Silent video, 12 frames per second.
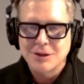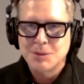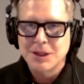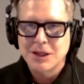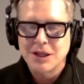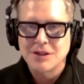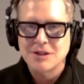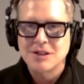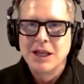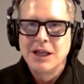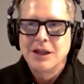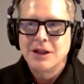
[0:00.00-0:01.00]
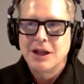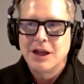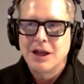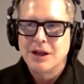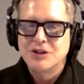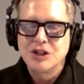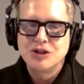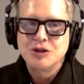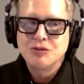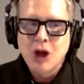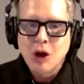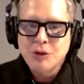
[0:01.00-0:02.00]
Because uh, did you
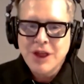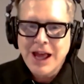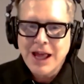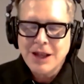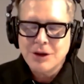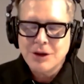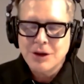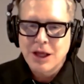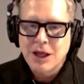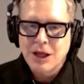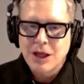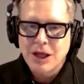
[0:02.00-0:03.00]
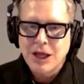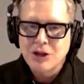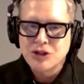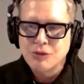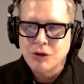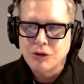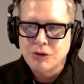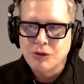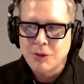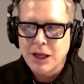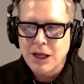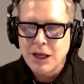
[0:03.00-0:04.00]
know that uh, as you were
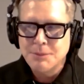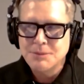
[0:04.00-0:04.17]
growing up?